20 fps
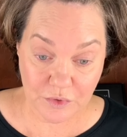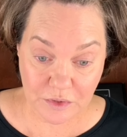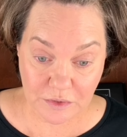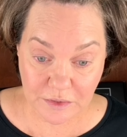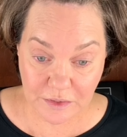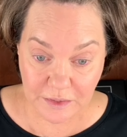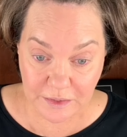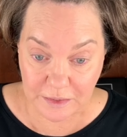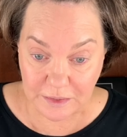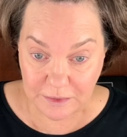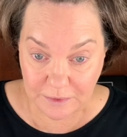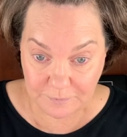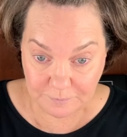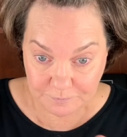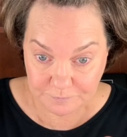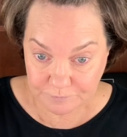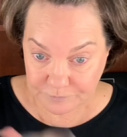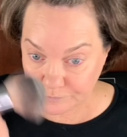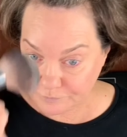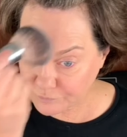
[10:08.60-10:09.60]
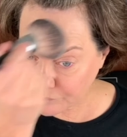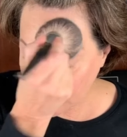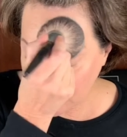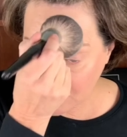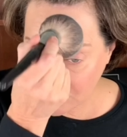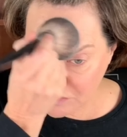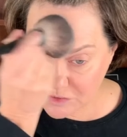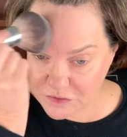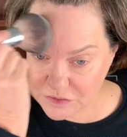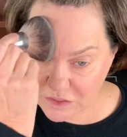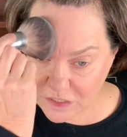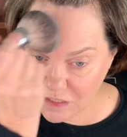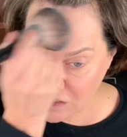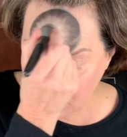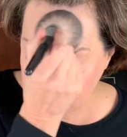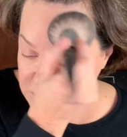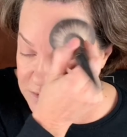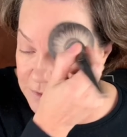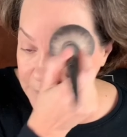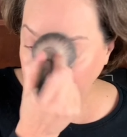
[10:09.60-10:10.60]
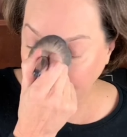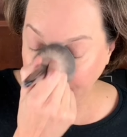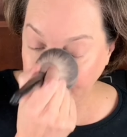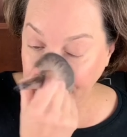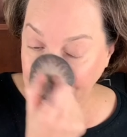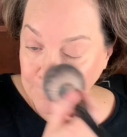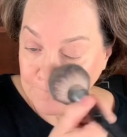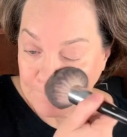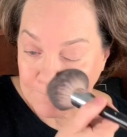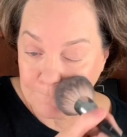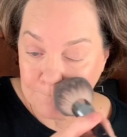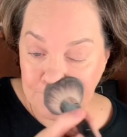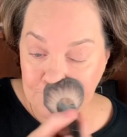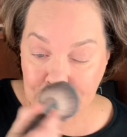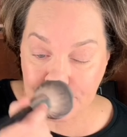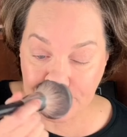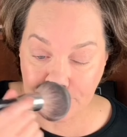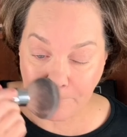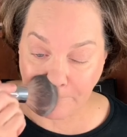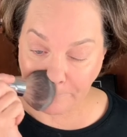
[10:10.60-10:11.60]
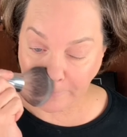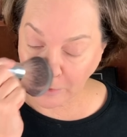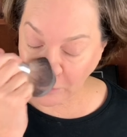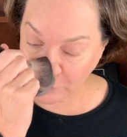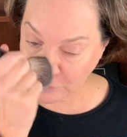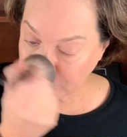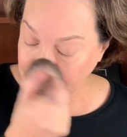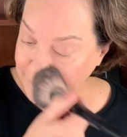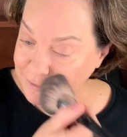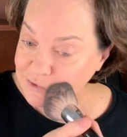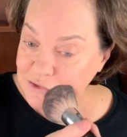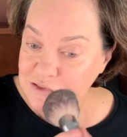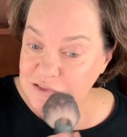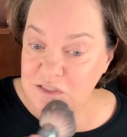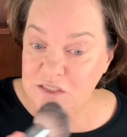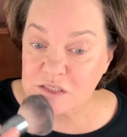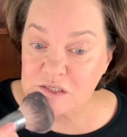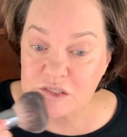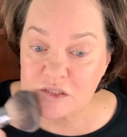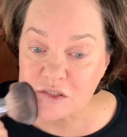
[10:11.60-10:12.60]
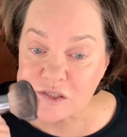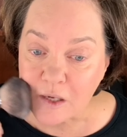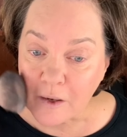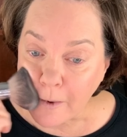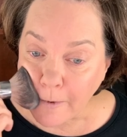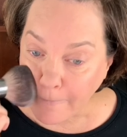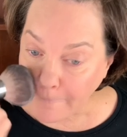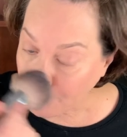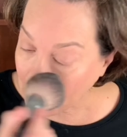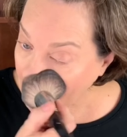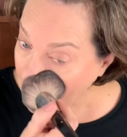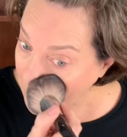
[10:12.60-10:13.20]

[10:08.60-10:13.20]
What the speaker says: in and just go down the T-zone.